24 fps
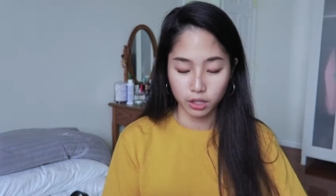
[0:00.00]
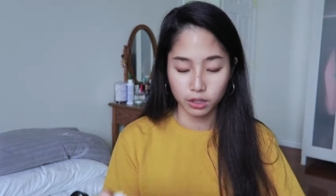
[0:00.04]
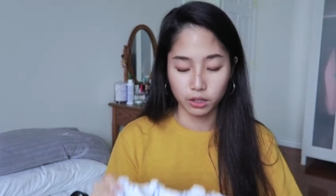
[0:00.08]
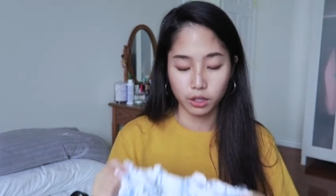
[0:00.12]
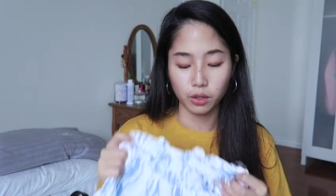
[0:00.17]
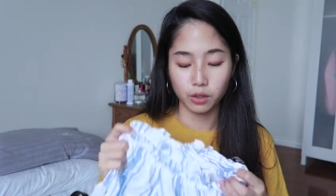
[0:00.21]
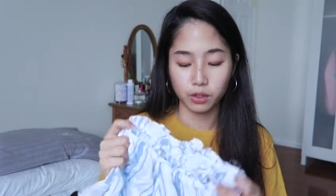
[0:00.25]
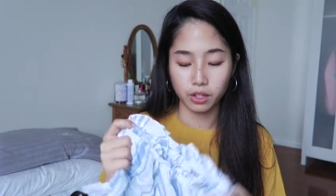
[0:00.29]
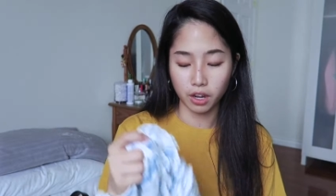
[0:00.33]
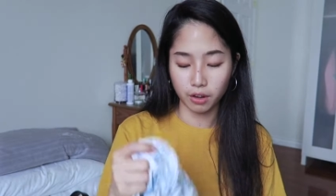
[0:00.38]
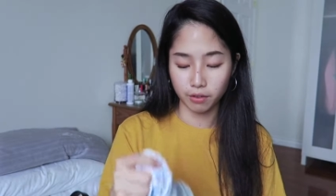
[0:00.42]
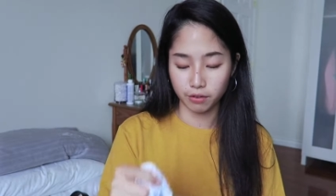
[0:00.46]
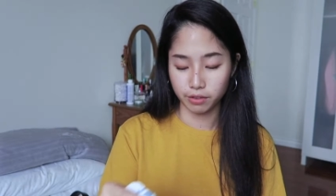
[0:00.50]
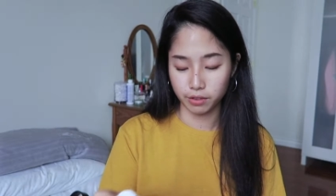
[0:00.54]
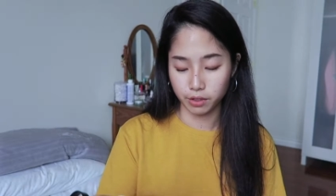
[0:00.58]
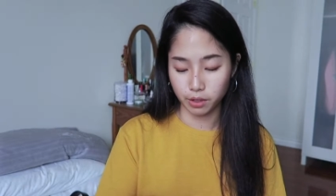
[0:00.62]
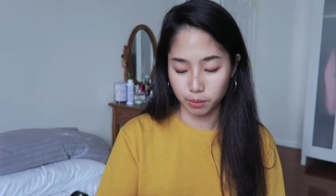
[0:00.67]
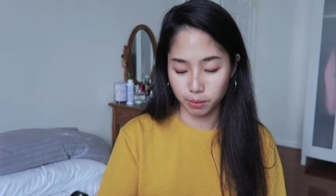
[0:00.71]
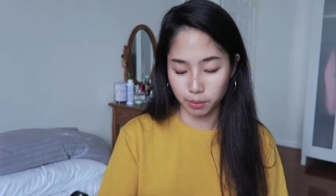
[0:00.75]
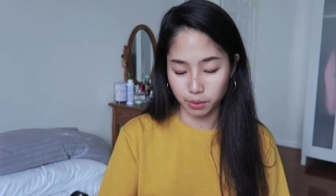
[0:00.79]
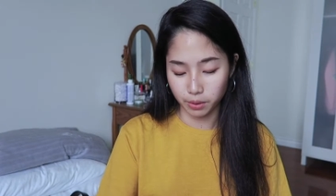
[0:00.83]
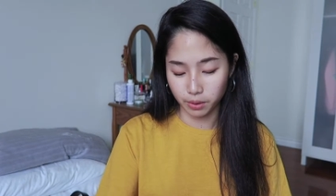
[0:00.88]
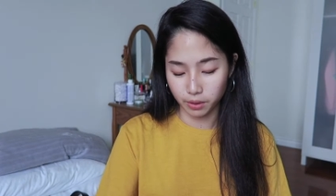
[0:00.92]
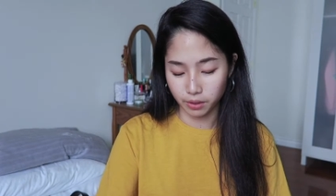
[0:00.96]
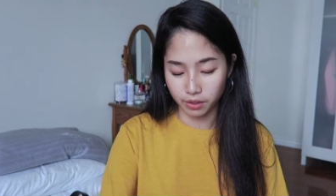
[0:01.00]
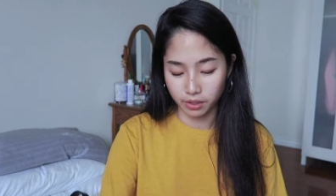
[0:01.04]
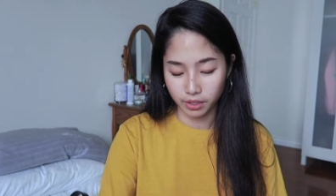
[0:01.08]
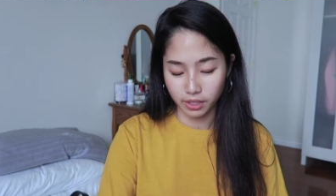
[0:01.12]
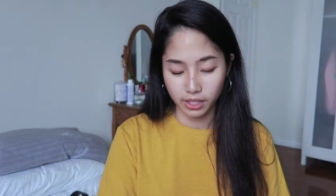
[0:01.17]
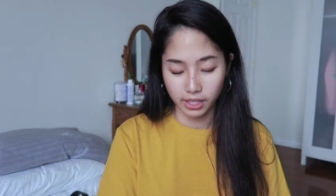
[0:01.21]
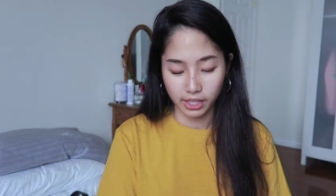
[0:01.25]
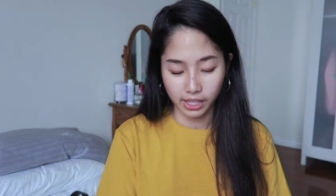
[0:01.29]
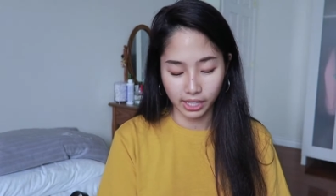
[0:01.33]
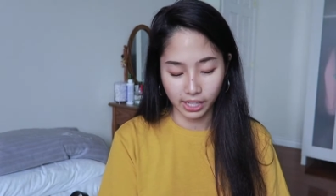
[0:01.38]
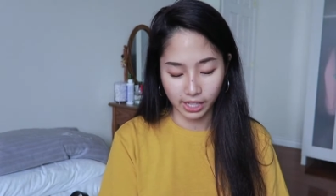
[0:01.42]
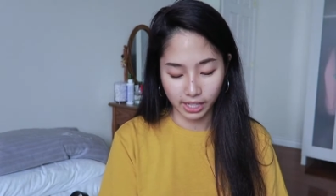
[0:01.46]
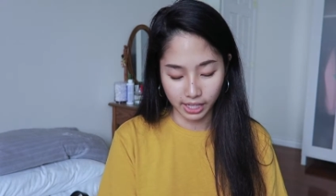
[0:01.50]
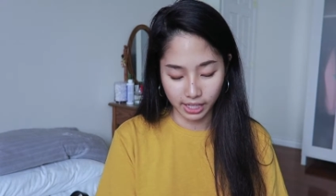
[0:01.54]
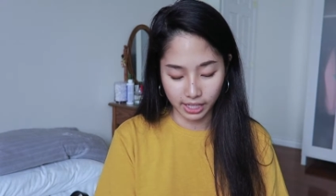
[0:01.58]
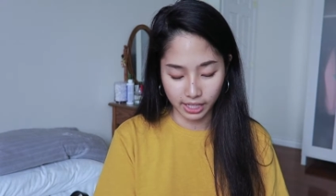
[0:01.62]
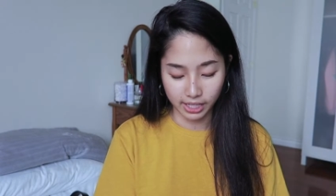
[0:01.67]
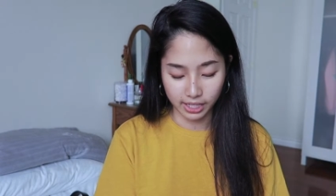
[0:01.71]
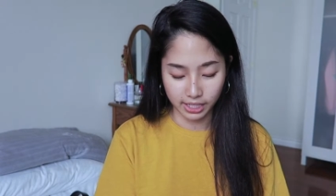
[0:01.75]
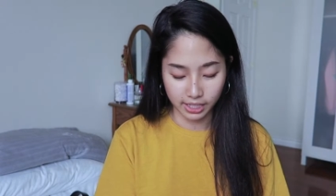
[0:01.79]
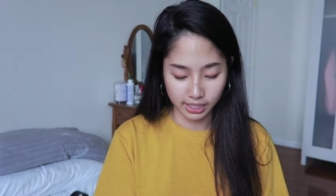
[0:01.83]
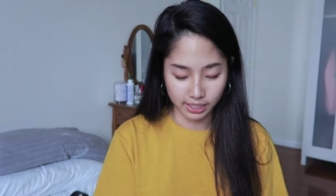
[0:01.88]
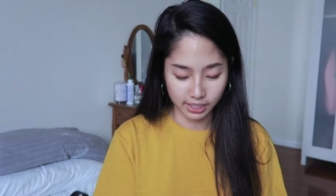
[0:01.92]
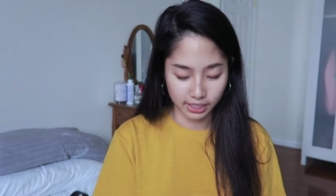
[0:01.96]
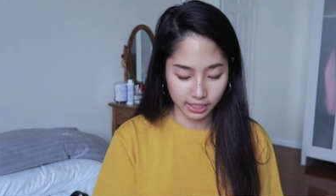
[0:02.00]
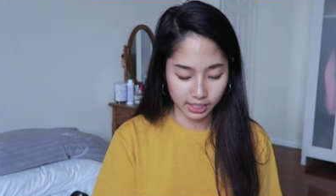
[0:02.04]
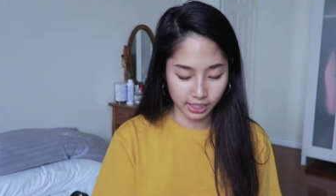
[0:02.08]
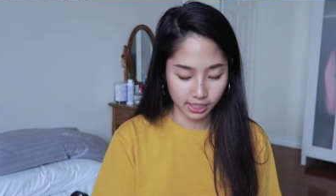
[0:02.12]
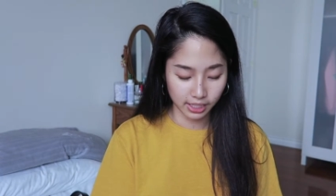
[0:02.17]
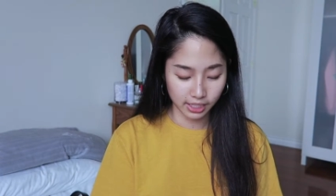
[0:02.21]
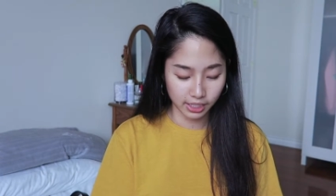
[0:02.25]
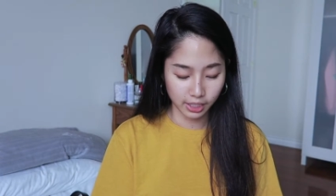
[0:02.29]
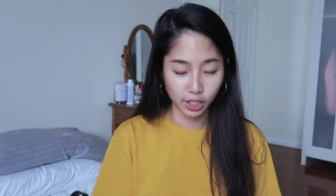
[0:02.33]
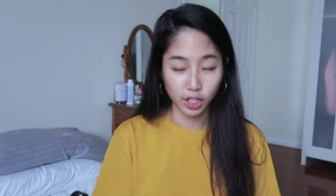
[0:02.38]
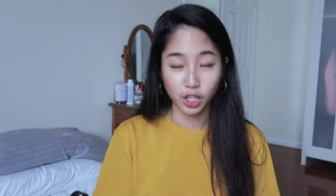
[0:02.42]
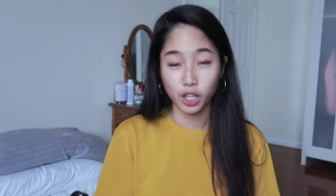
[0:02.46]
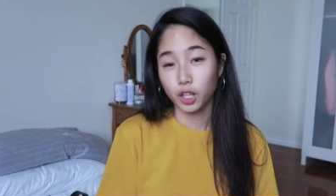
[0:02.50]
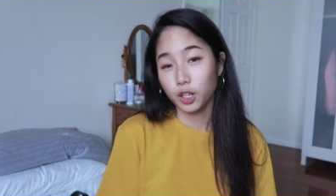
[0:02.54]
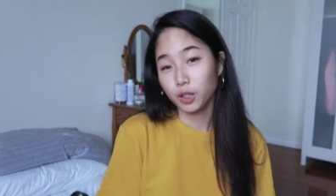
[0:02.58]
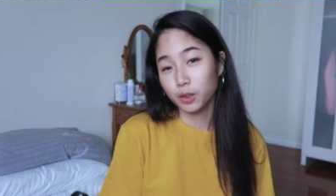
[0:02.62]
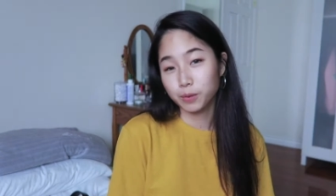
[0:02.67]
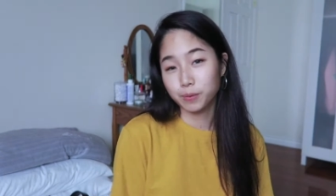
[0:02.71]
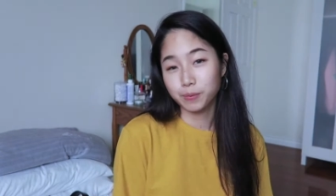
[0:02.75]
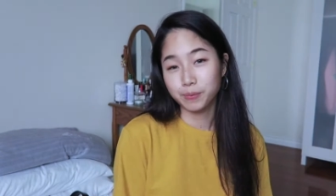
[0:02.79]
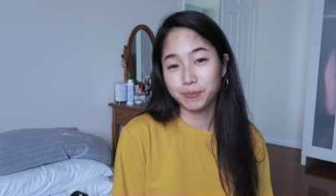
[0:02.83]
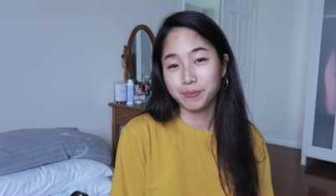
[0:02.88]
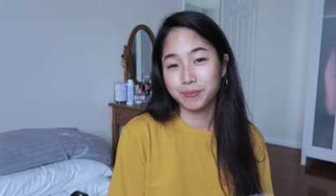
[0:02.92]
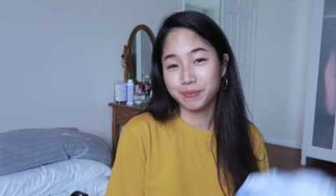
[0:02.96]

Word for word: so comfortable and cute